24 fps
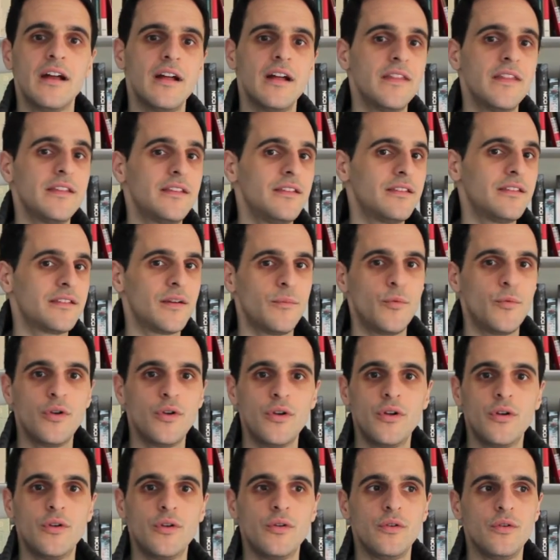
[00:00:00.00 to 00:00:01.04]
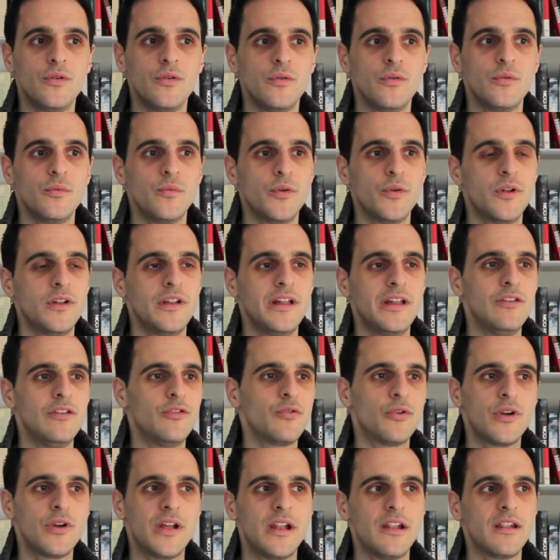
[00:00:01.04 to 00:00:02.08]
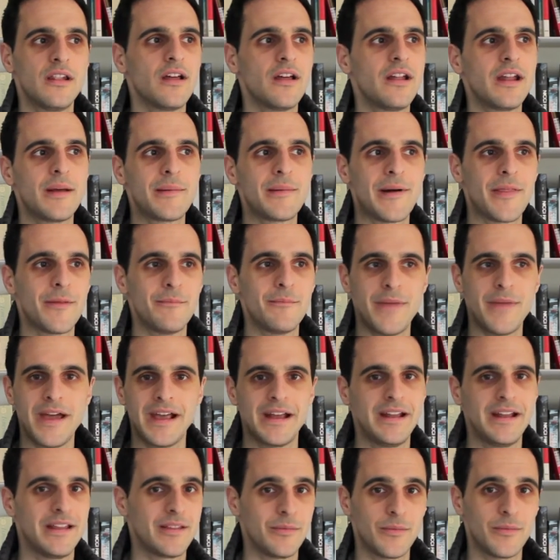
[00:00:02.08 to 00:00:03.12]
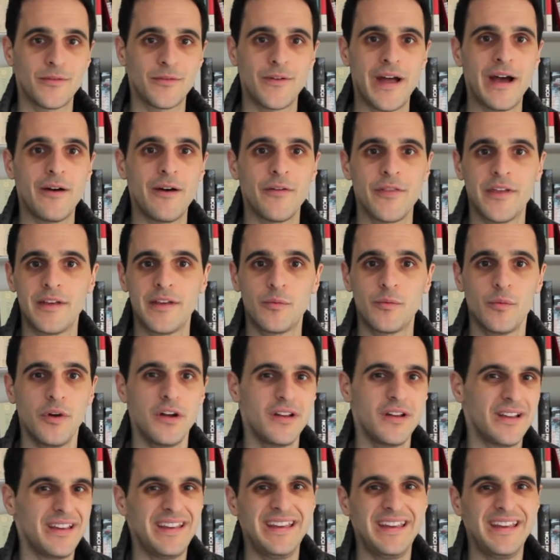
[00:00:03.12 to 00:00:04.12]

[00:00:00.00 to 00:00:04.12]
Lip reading: This is someone who would enjoy learning about the mechanisms of how things work,